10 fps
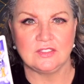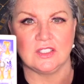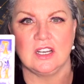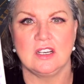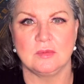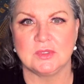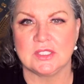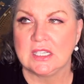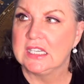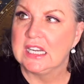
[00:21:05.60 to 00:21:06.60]
of Cups.
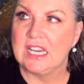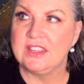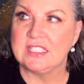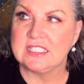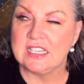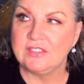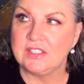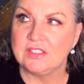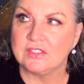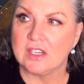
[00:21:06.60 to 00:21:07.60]
And the
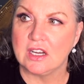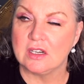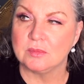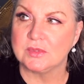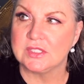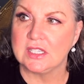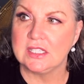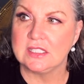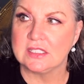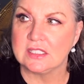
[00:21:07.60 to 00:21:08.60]
Seven of Cups
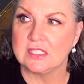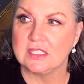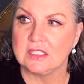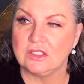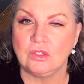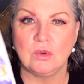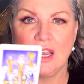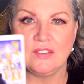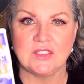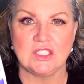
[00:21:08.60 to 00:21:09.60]
is you
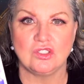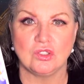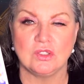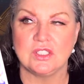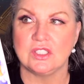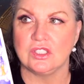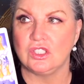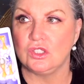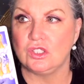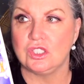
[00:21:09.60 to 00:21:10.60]
have these choices
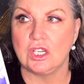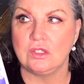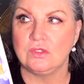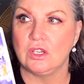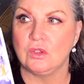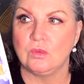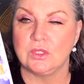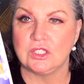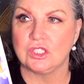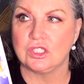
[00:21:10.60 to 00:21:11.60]
and you don't know
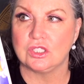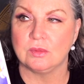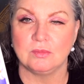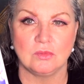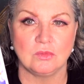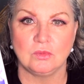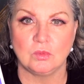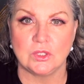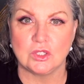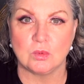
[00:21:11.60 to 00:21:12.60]
which
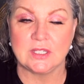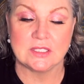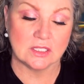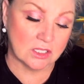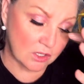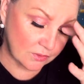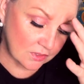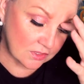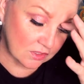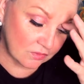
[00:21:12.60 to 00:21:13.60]
way to go.
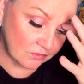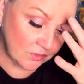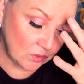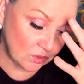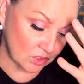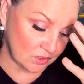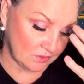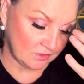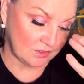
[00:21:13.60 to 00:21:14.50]
There's confusion.